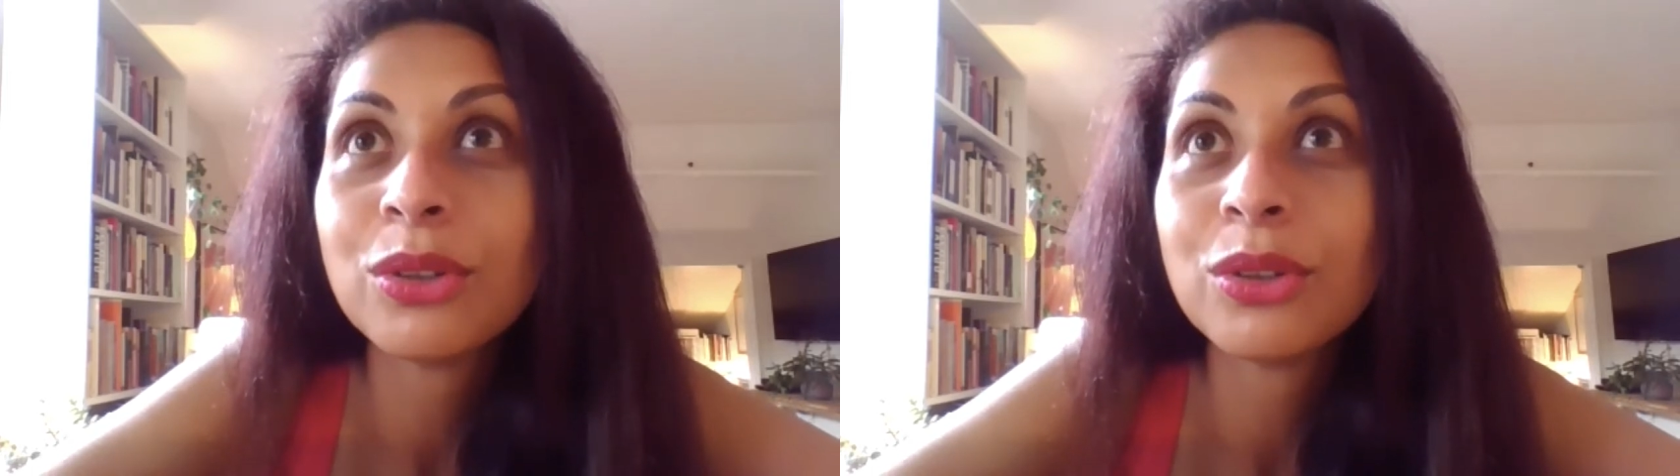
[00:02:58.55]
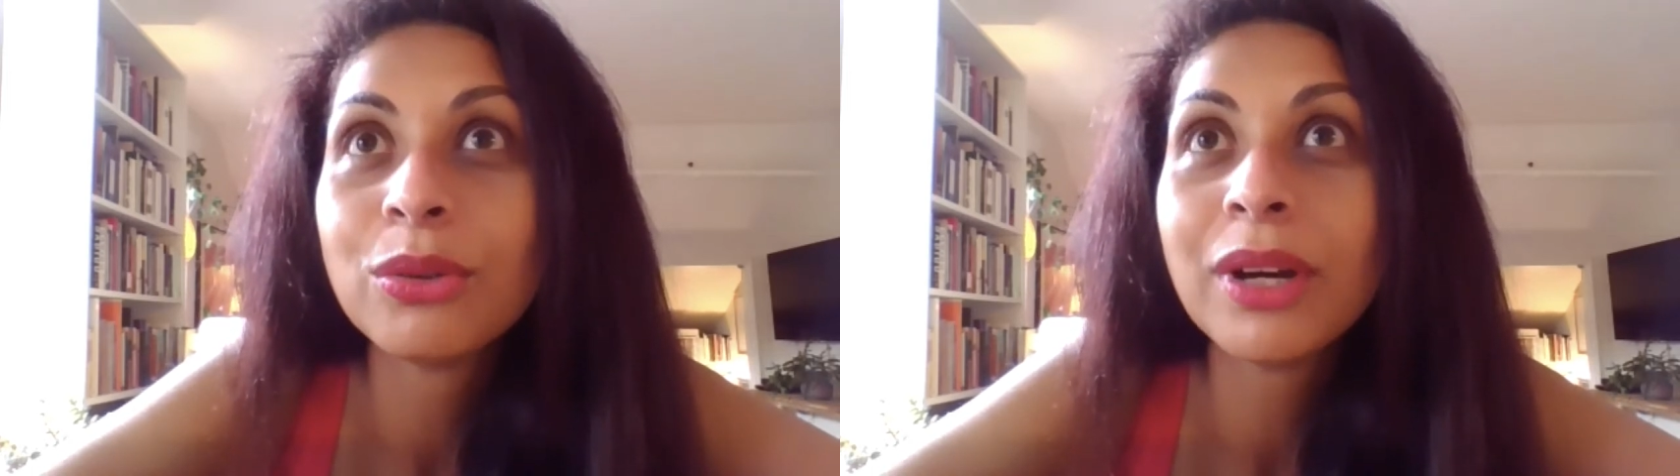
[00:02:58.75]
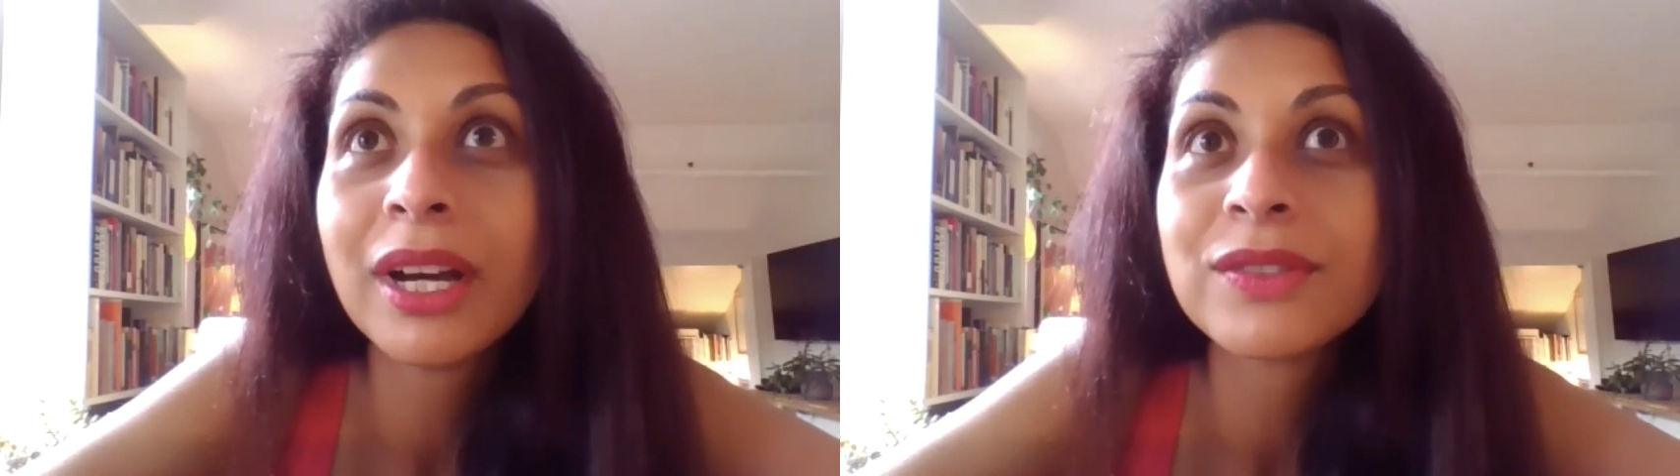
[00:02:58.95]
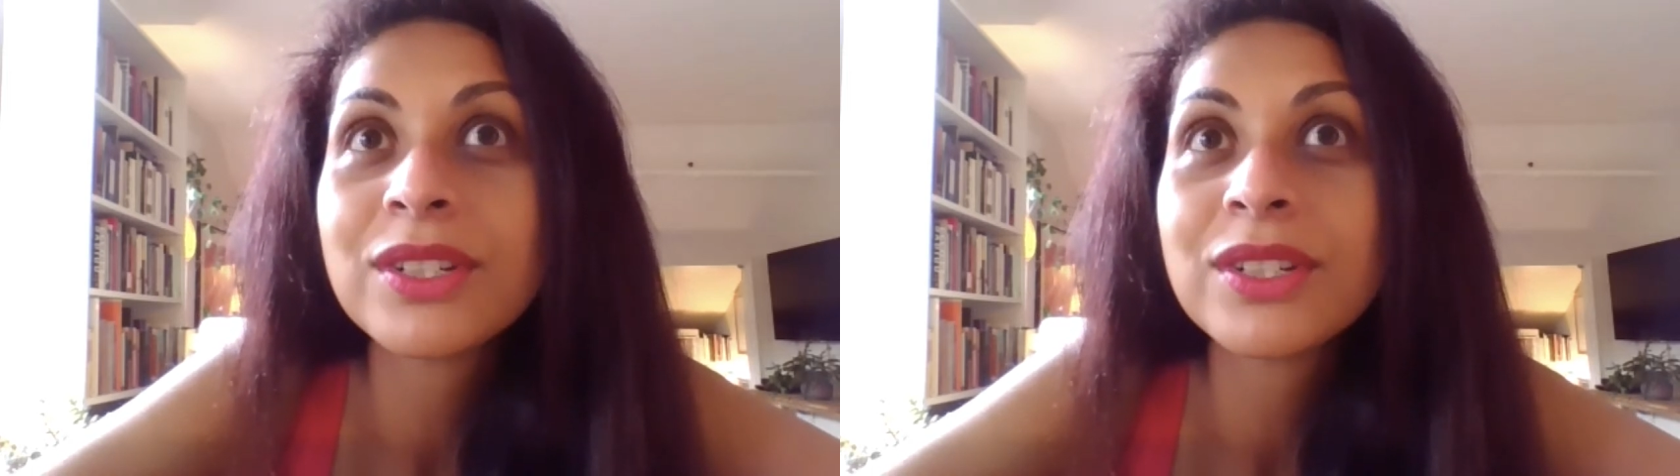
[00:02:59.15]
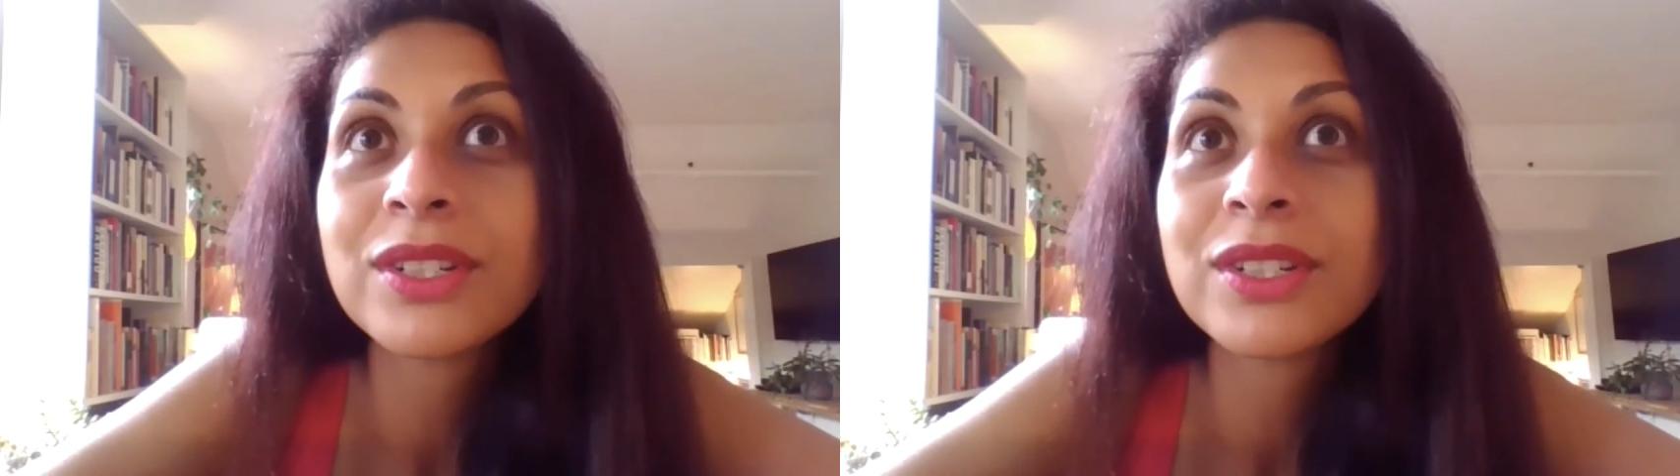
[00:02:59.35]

you have to